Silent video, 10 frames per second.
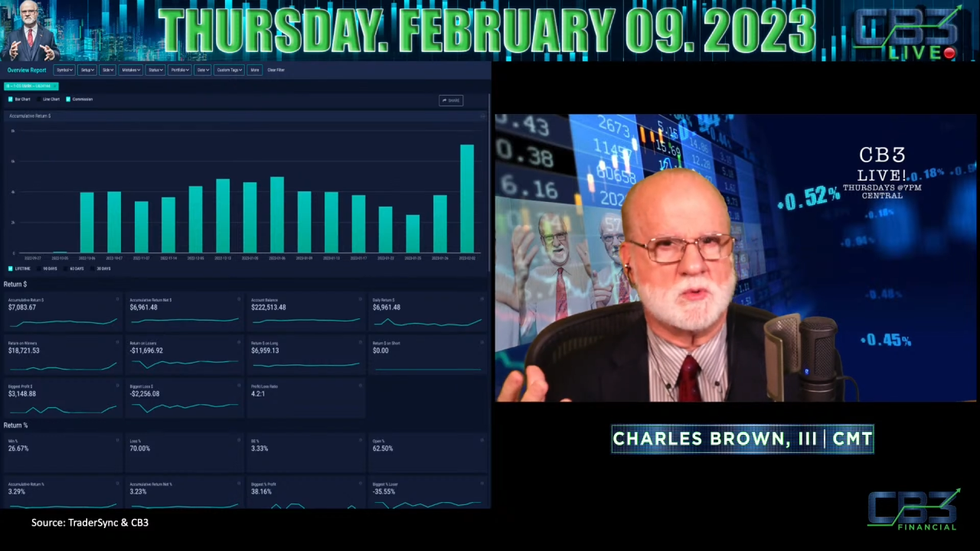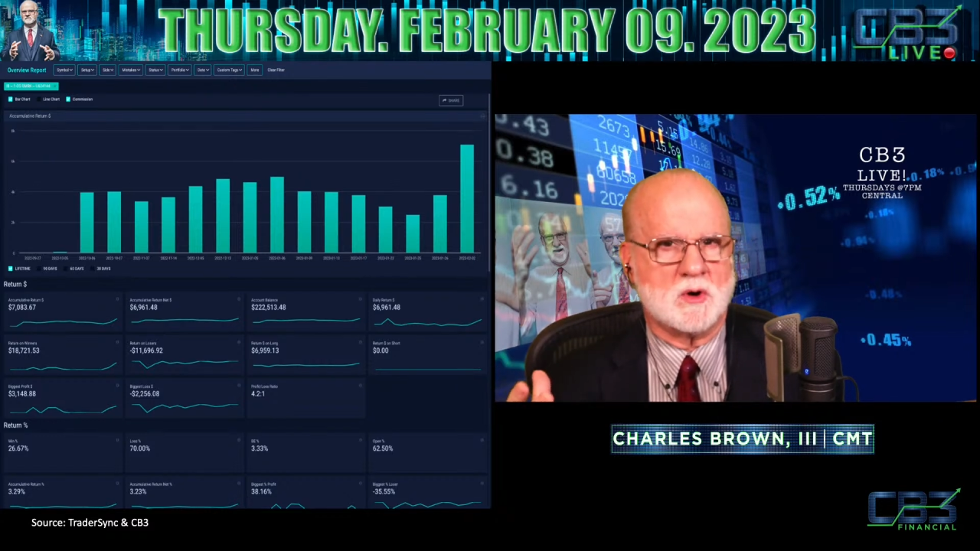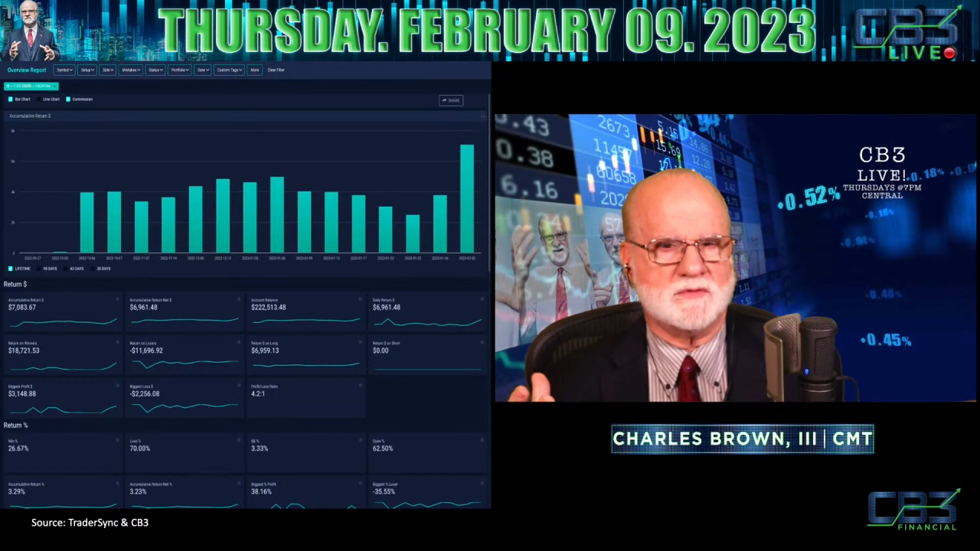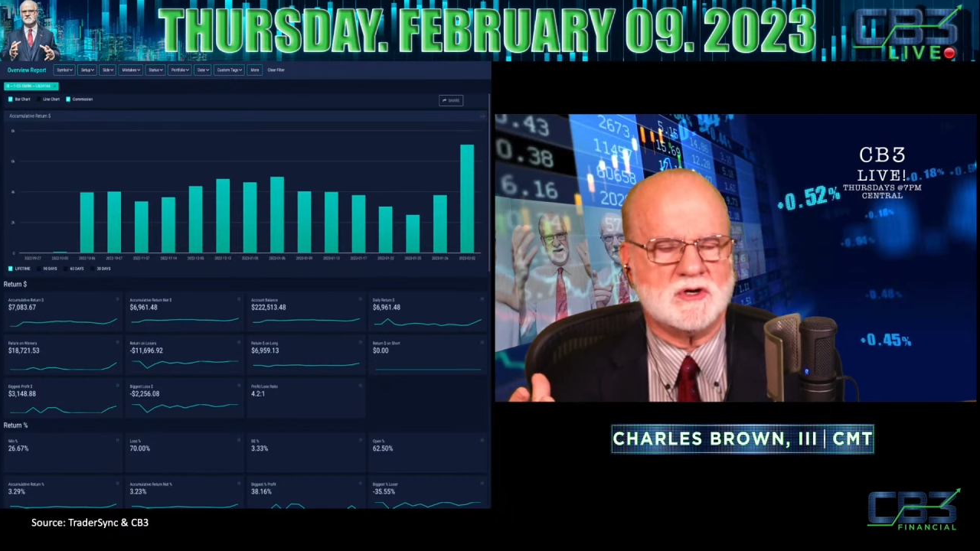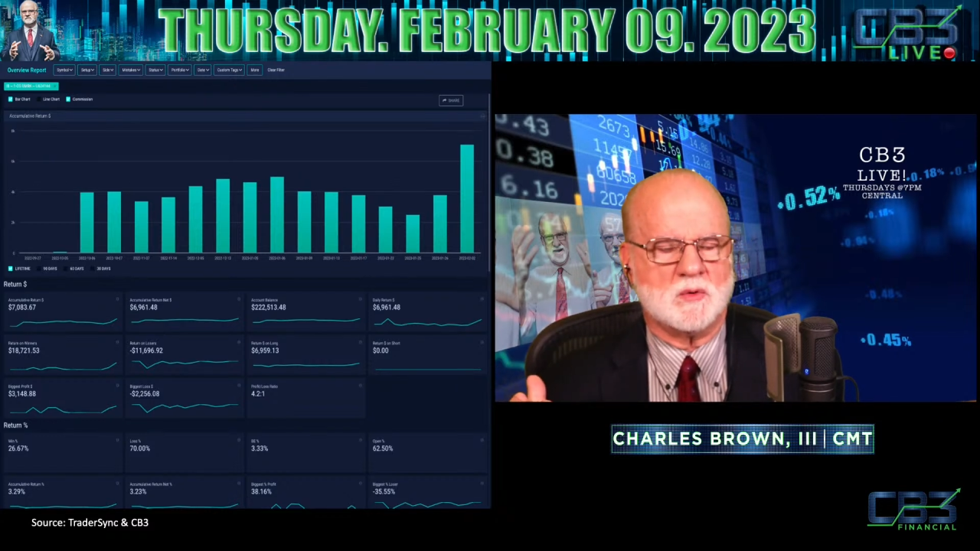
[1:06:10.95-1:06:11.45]

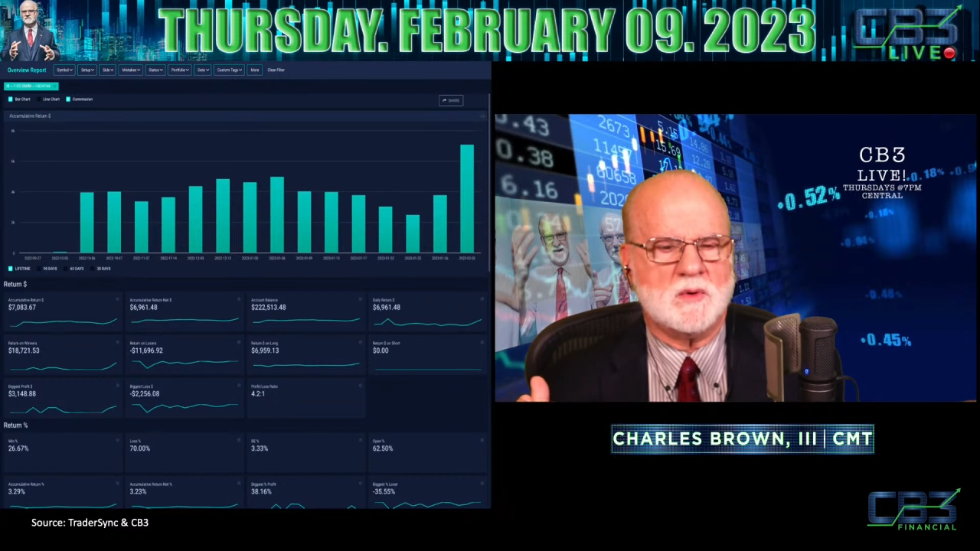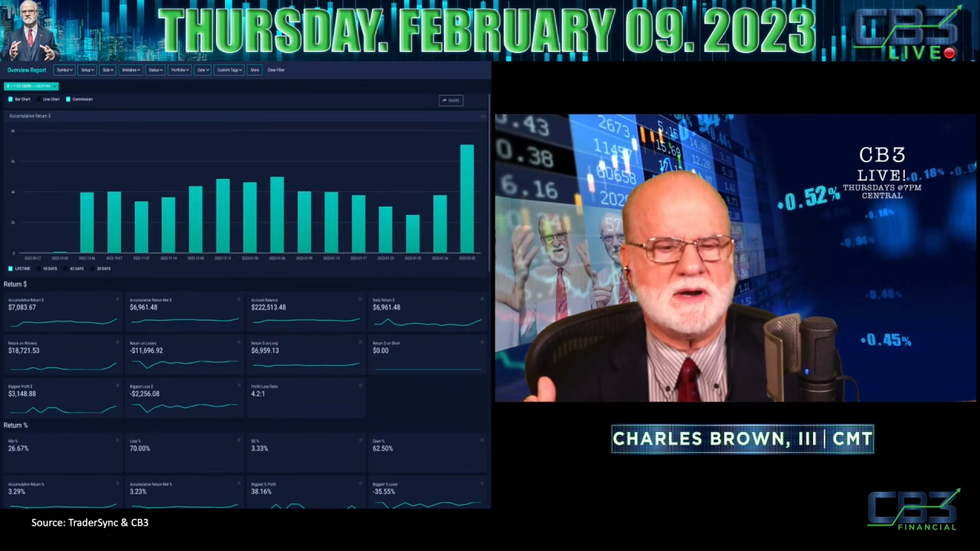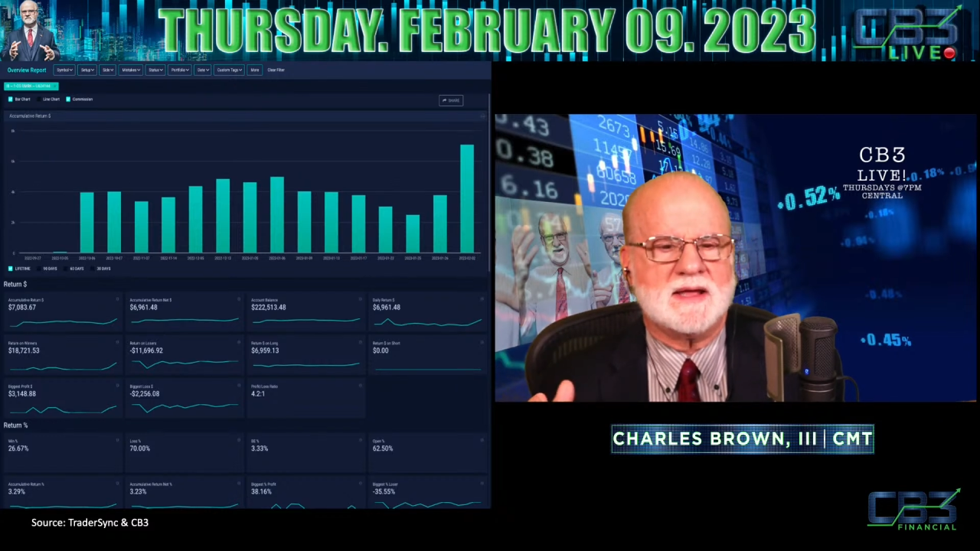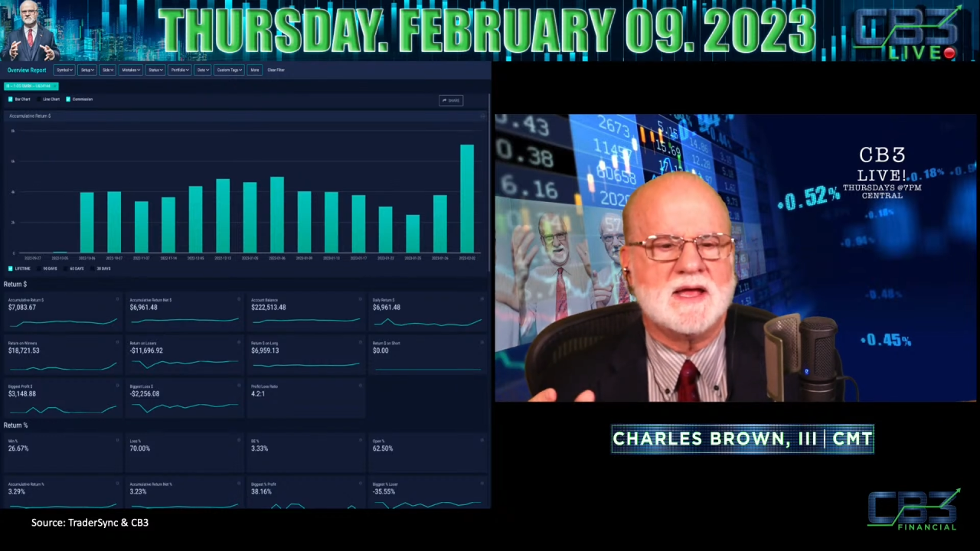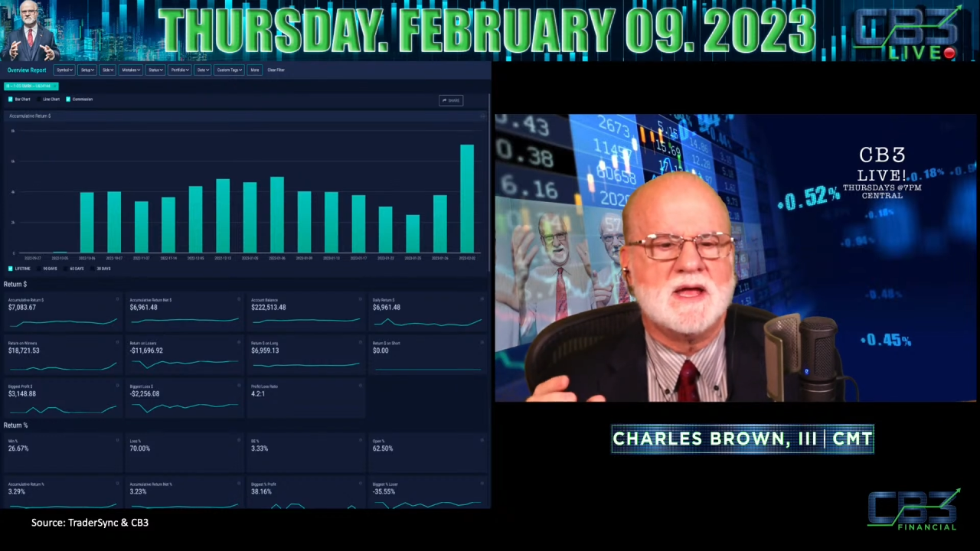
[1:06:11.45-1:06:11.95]
more when you're
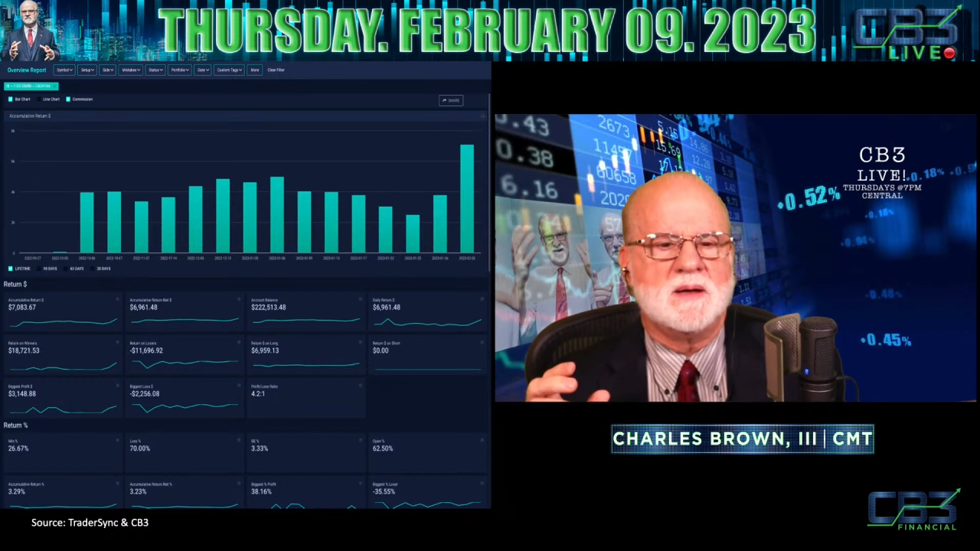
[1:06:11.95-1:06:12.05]
winning,